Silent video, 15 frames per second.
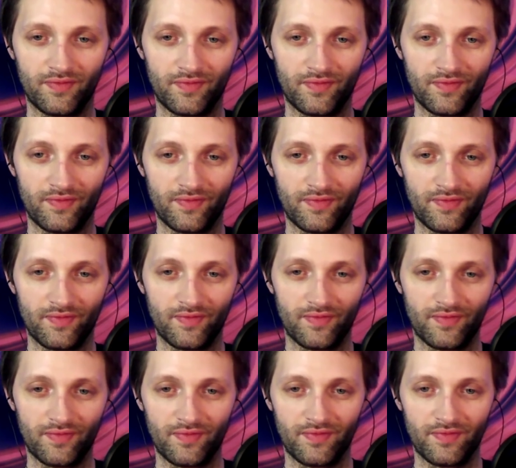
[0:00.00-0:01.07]

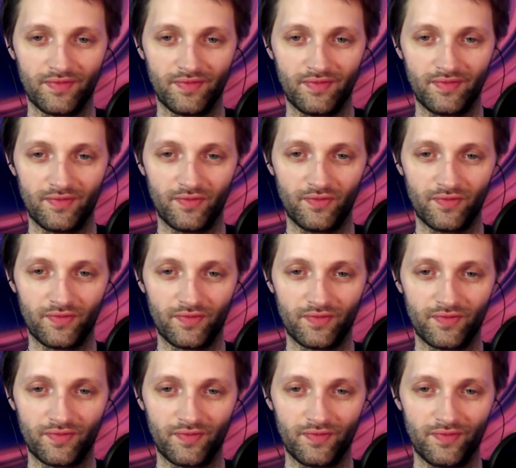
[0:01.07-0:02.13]

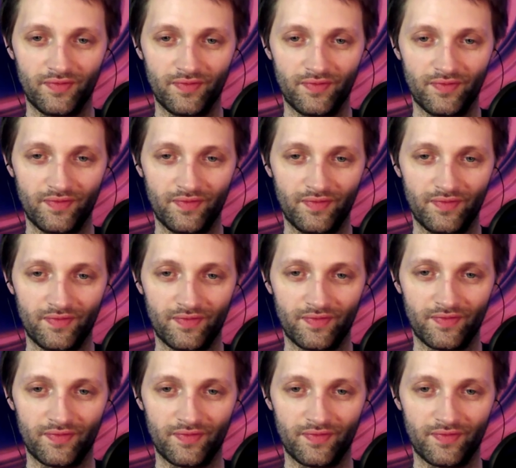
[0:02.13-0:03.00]
This person isn't speaking.